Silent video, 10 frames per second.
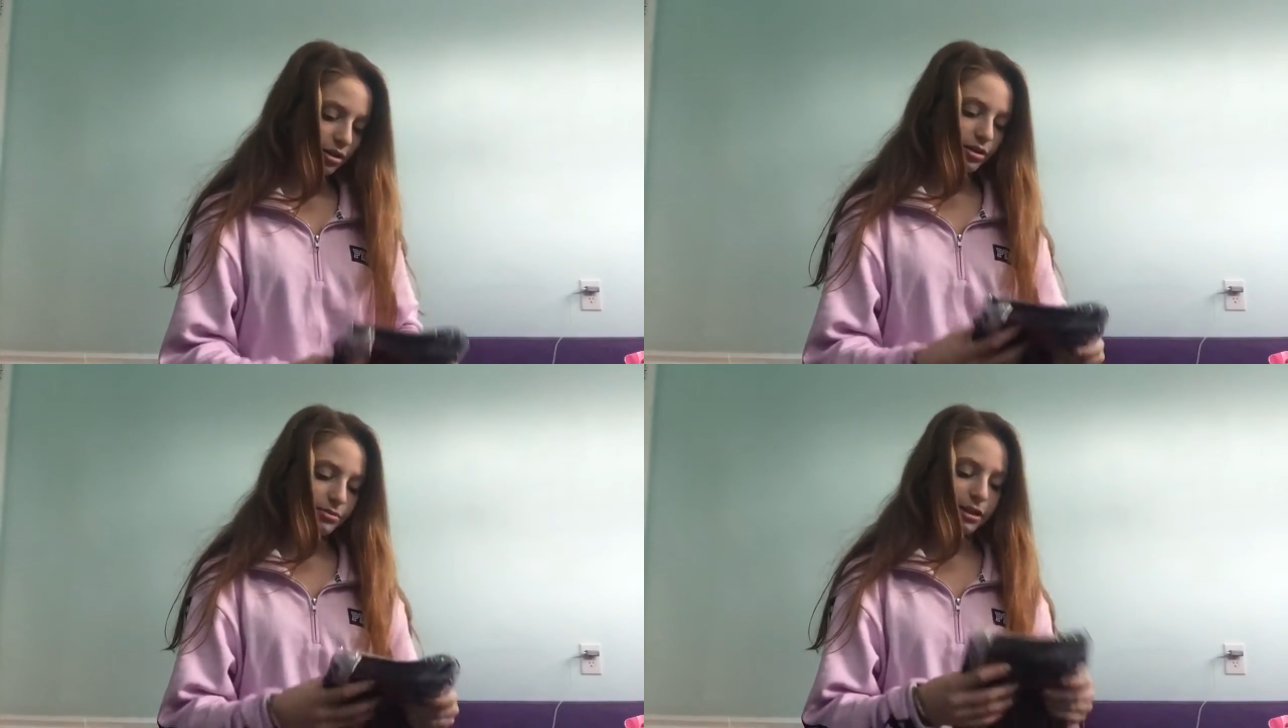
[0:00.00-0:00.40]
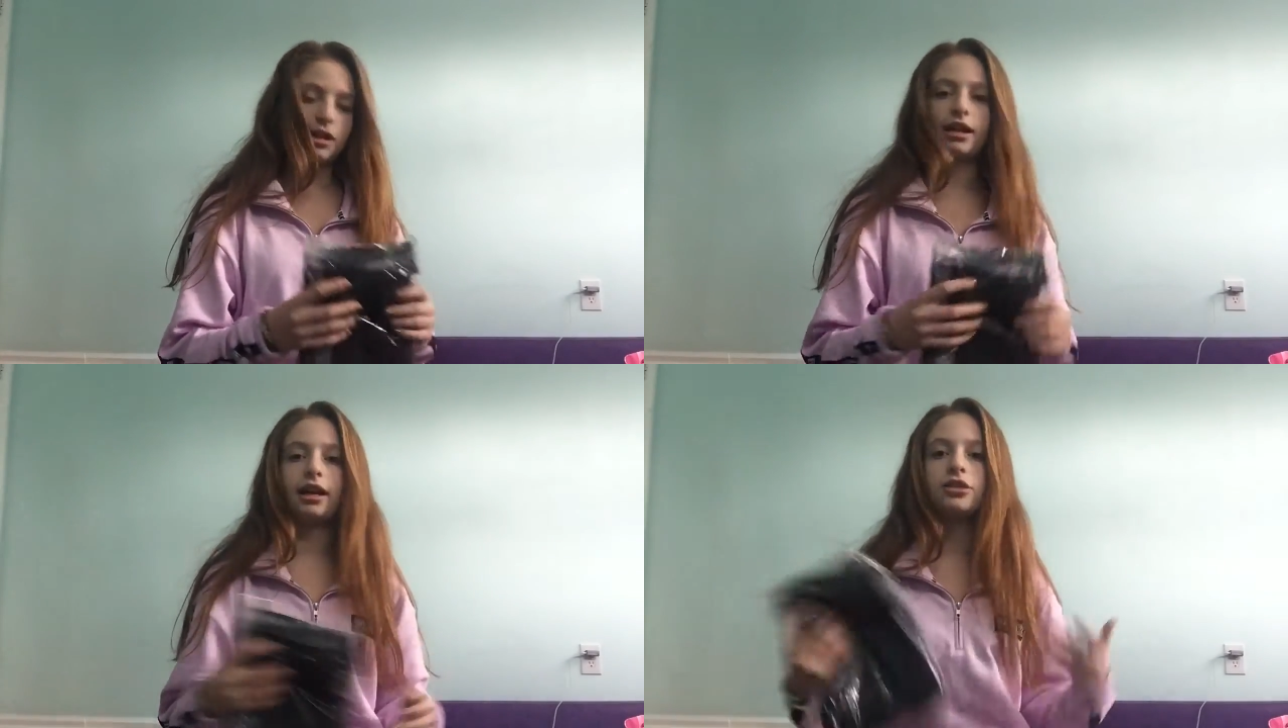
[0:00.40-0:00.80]
oh my
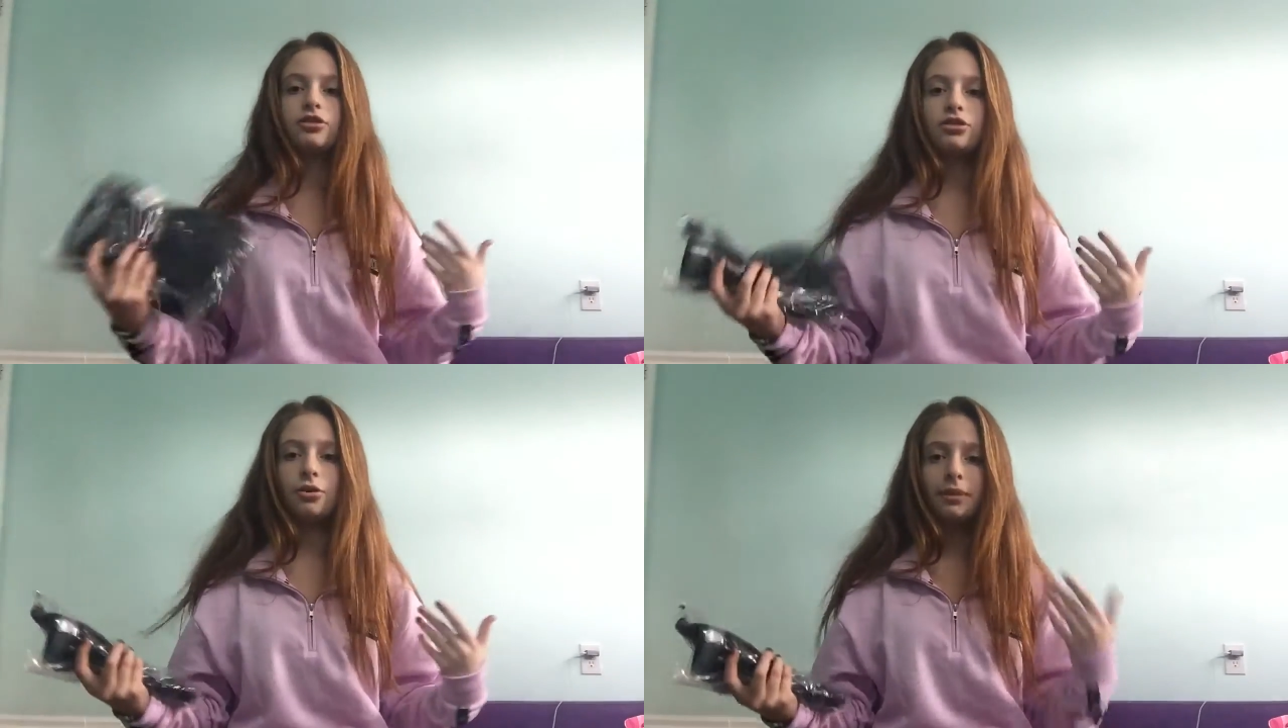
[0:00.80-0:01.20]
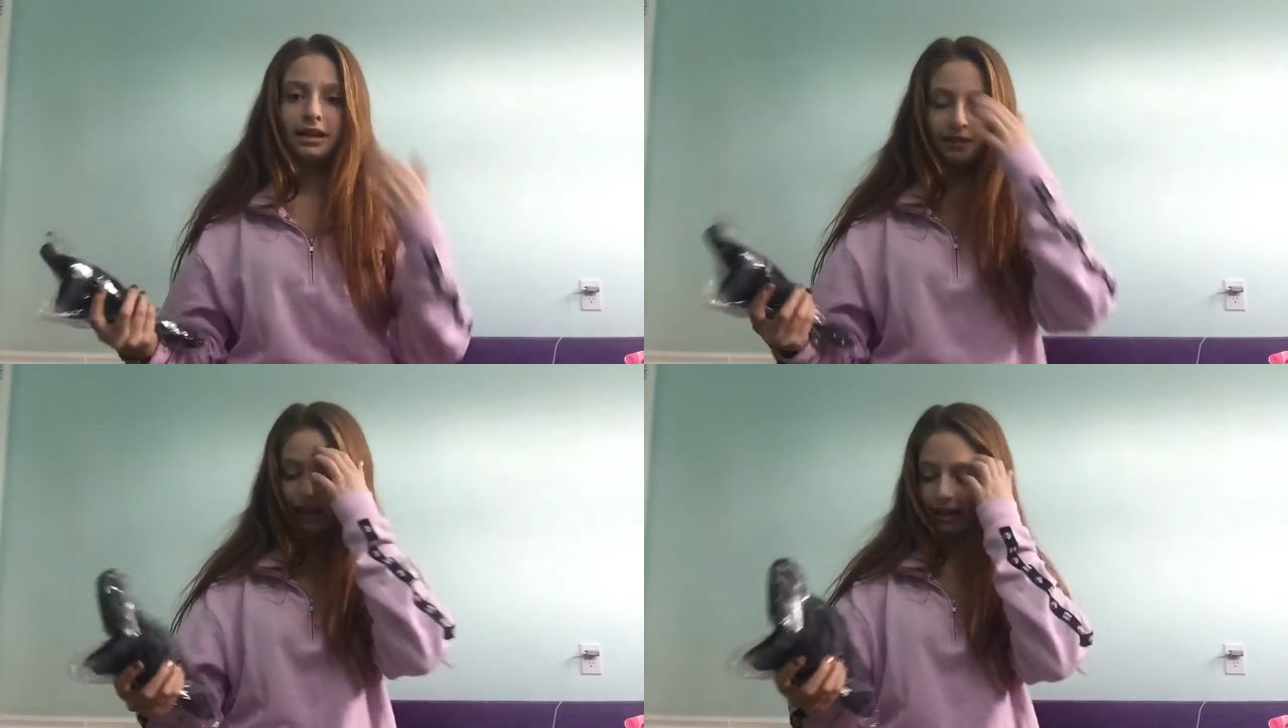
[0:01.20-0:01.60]
god, I got so
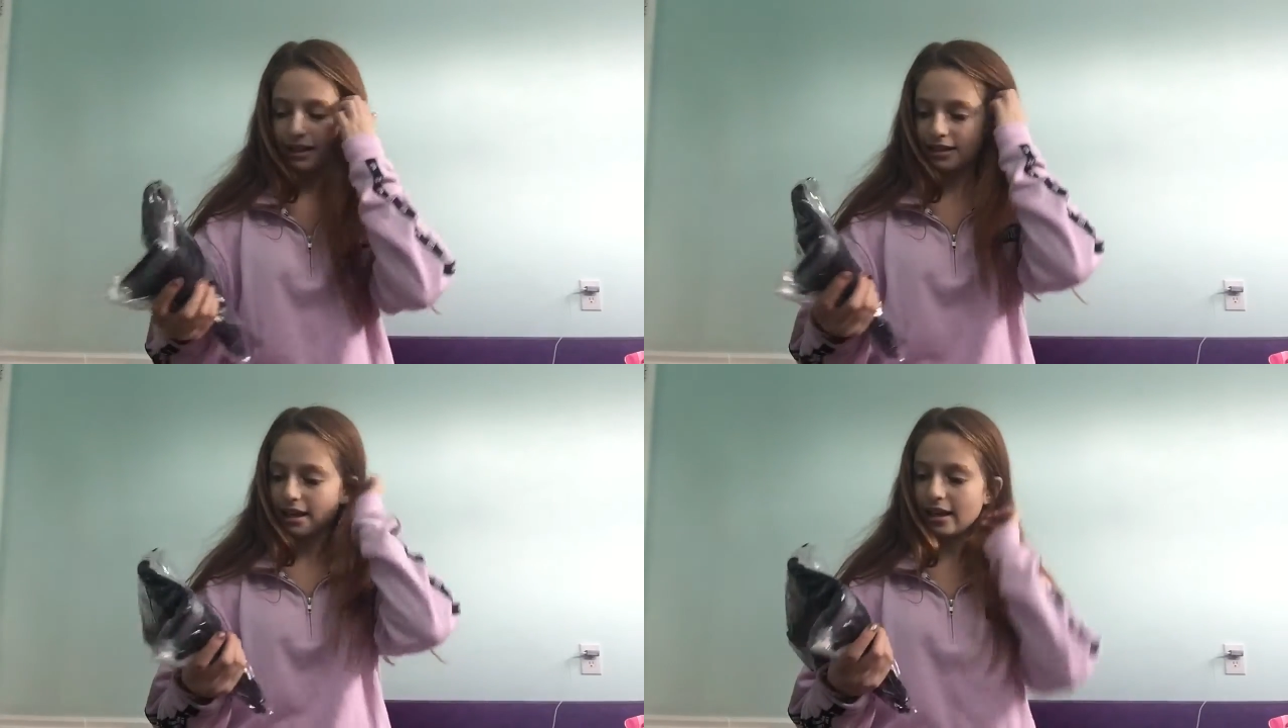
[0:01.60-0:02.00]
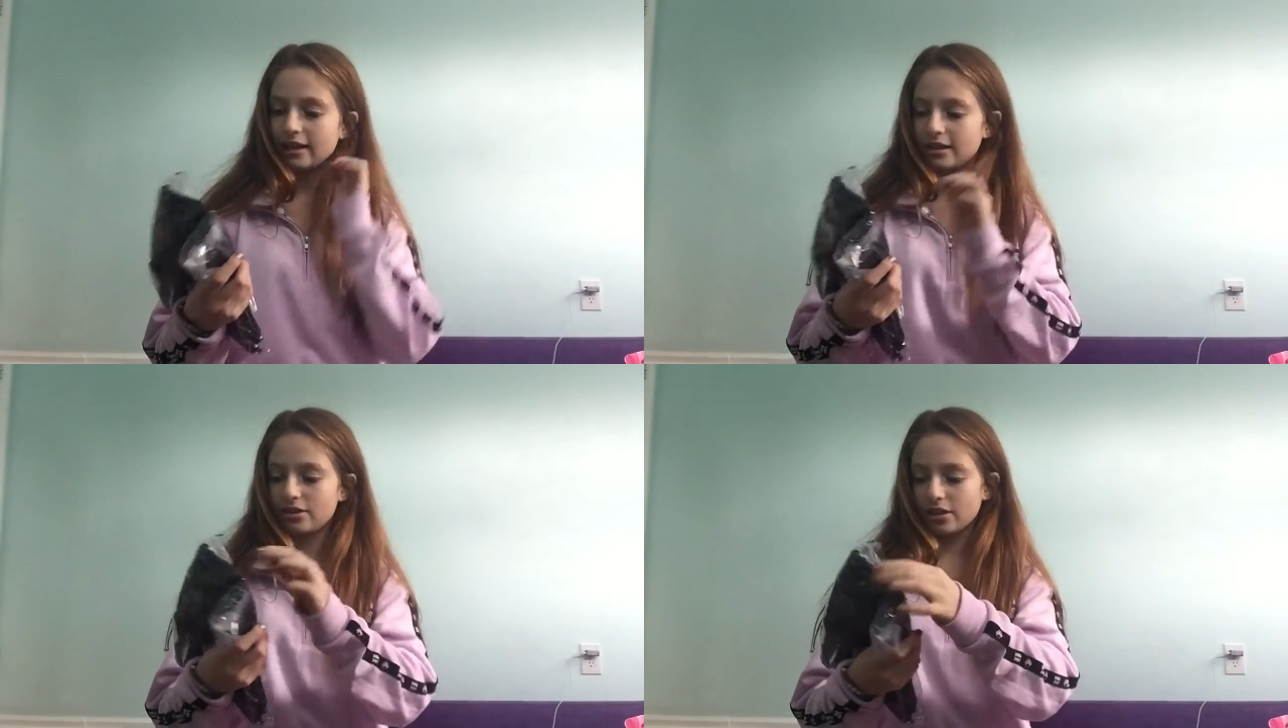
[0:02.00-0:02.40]
many leggings,
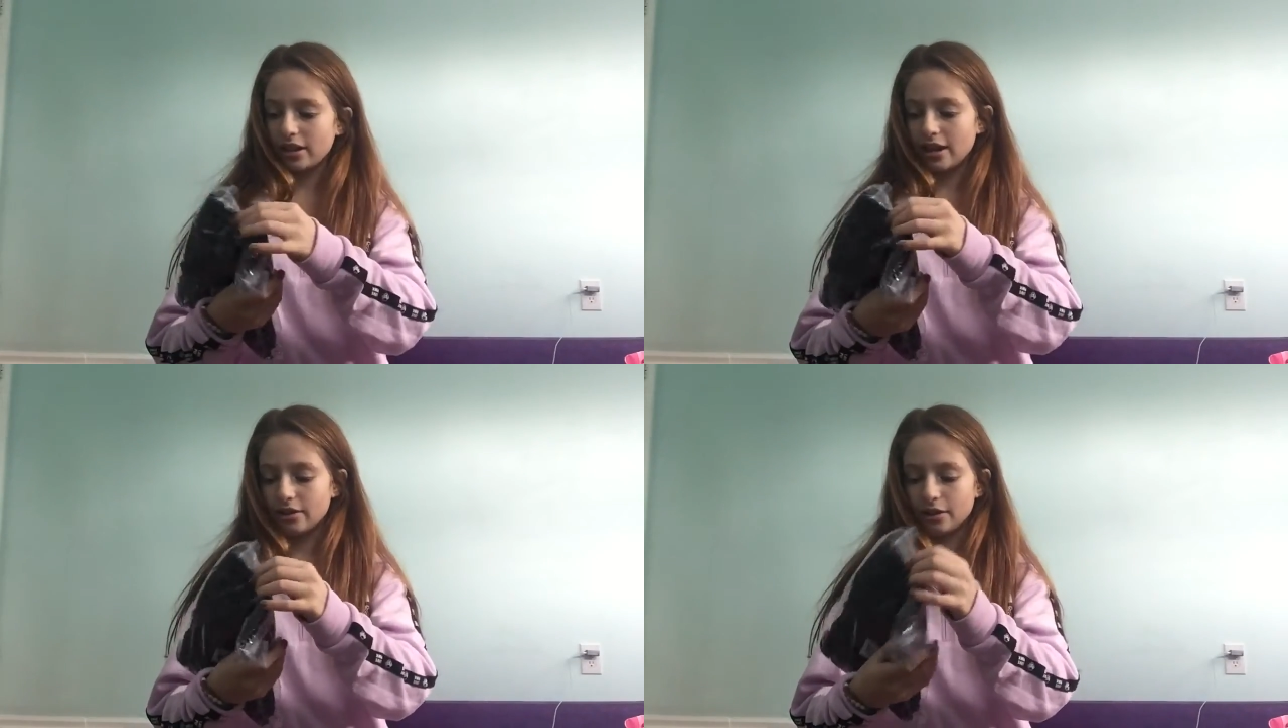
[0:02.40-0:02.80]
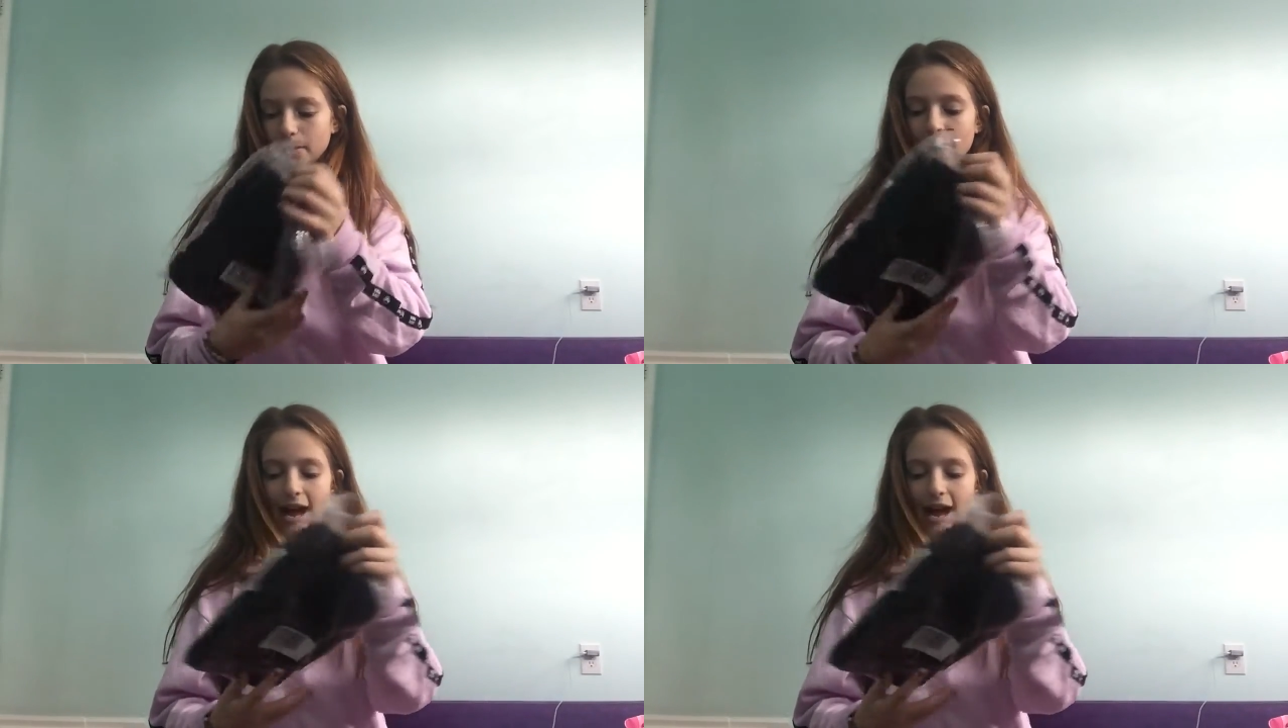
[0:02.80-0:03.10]
and these aren't out of their